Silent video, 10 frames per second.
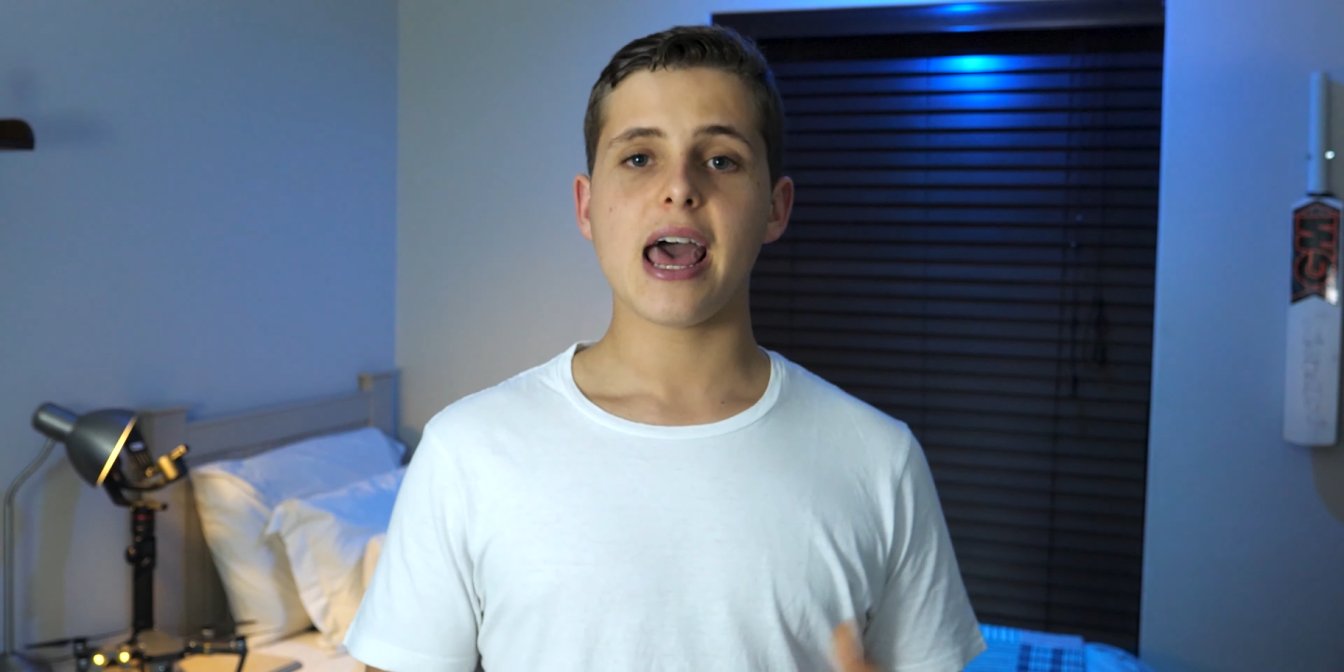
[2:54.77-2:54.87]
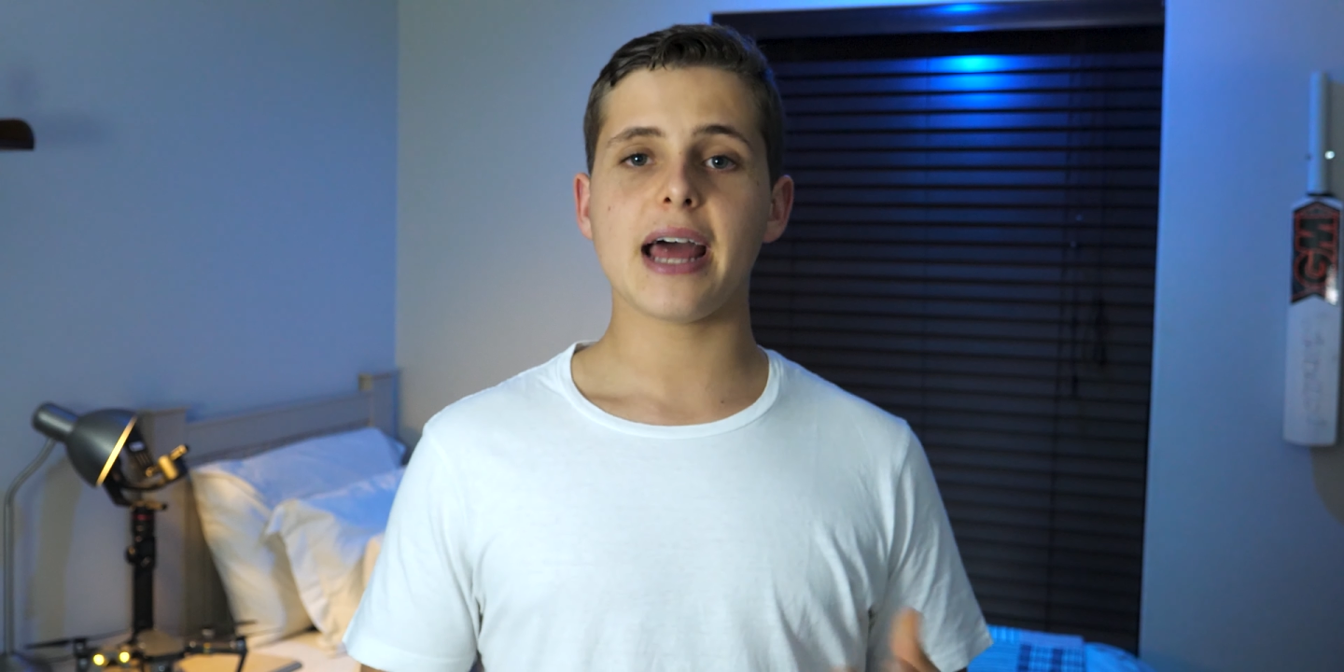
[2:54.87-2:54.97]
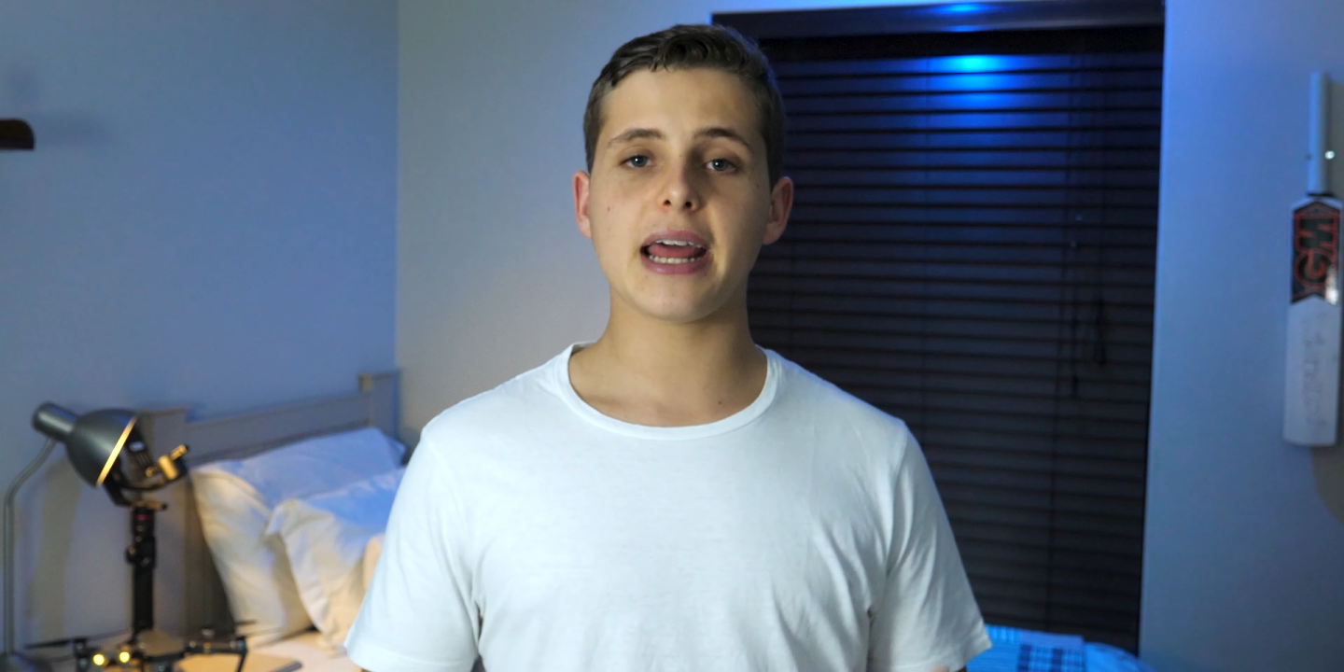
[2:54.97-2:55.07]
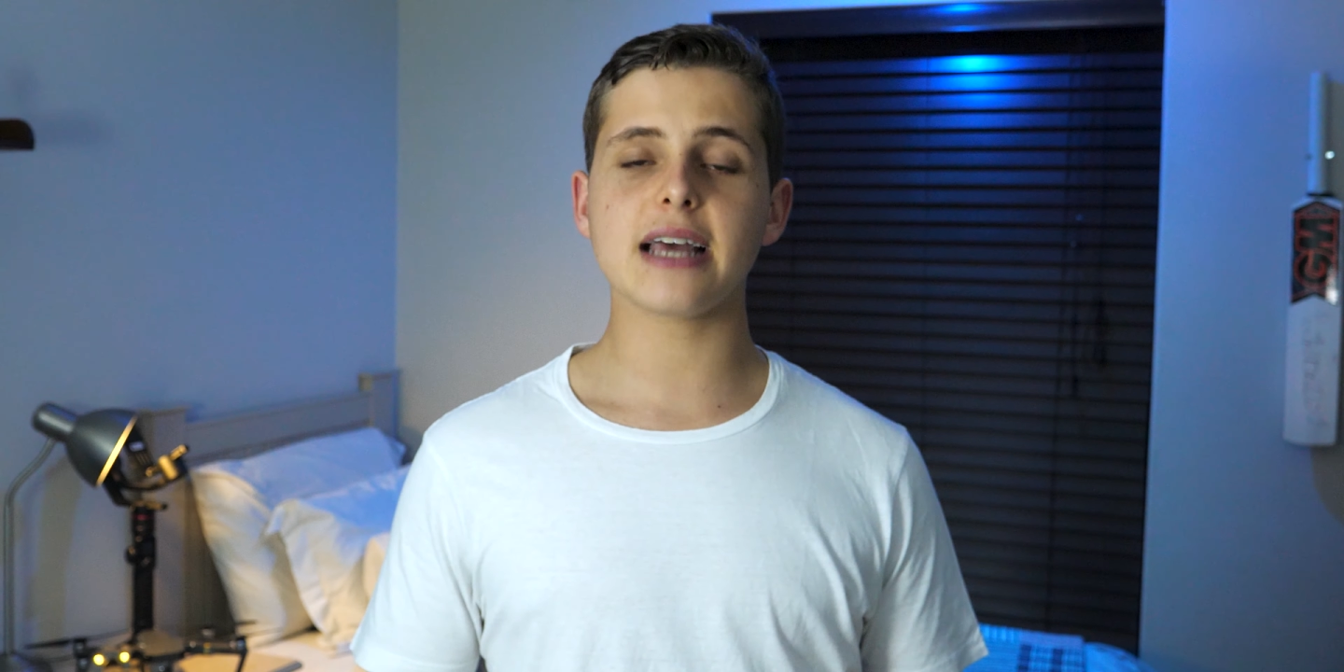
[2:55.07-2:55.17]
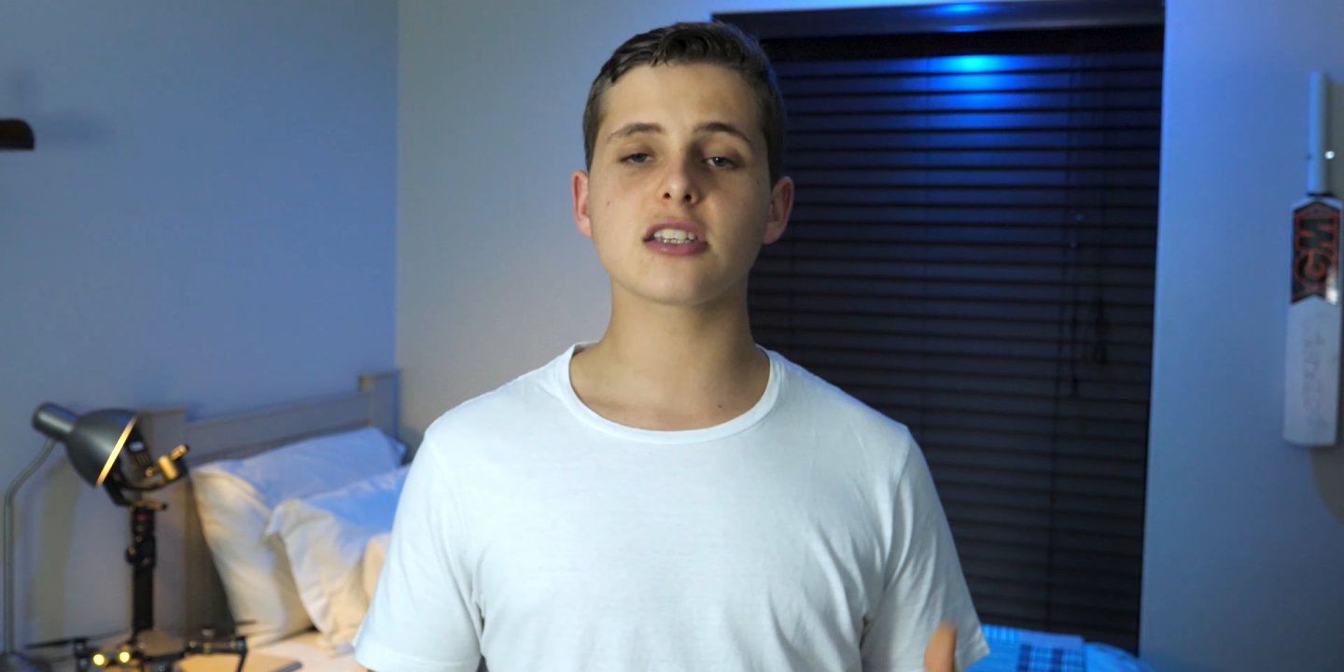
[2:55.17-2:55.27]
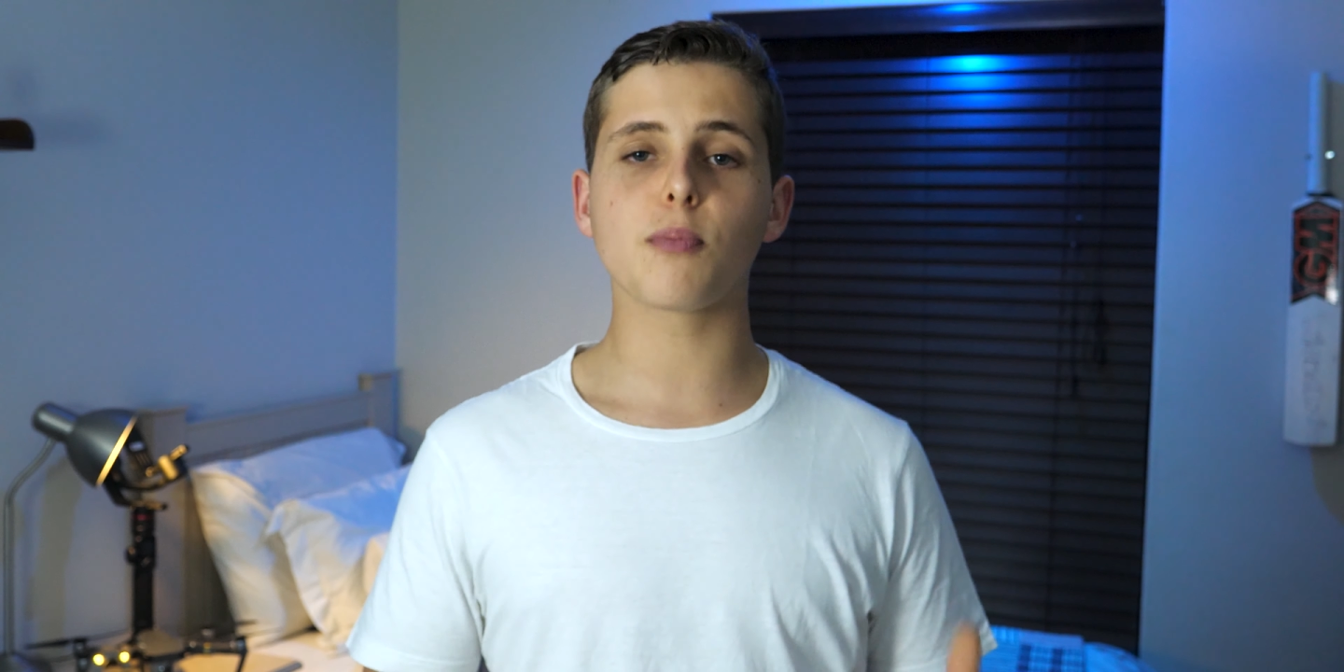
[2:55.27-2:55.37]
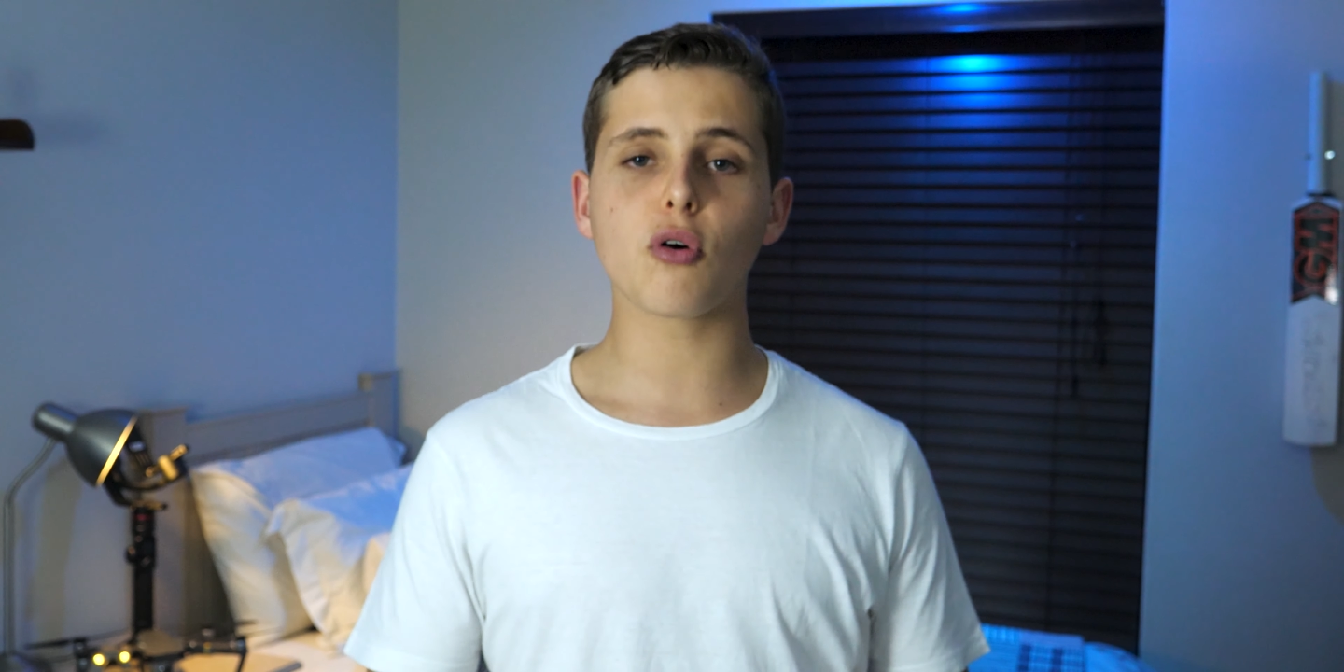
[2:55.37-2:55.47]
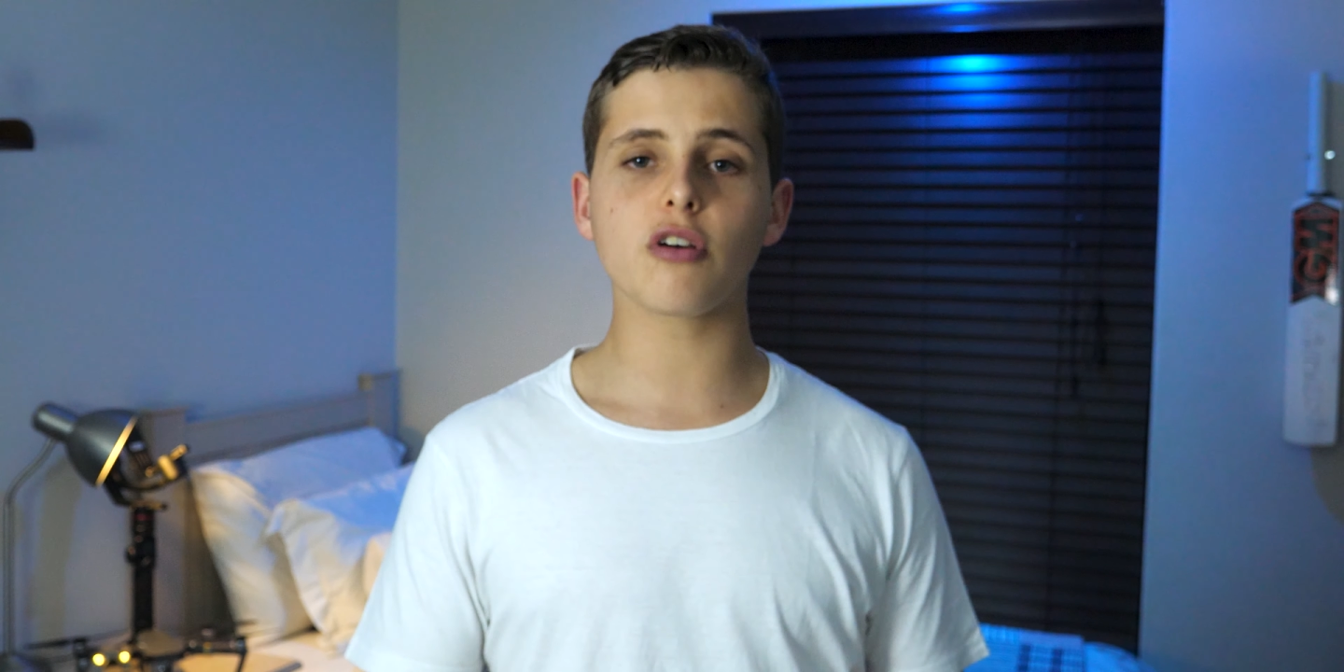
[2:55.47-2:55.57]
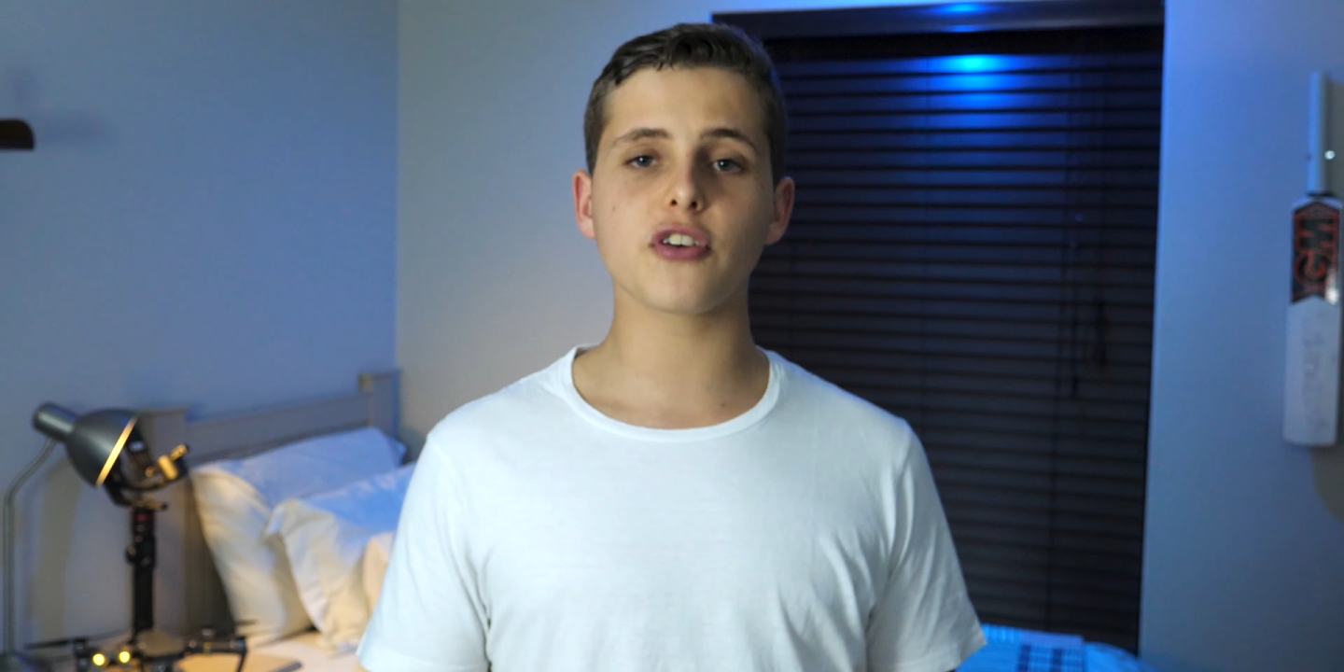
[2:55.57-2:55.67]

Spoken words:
and hence more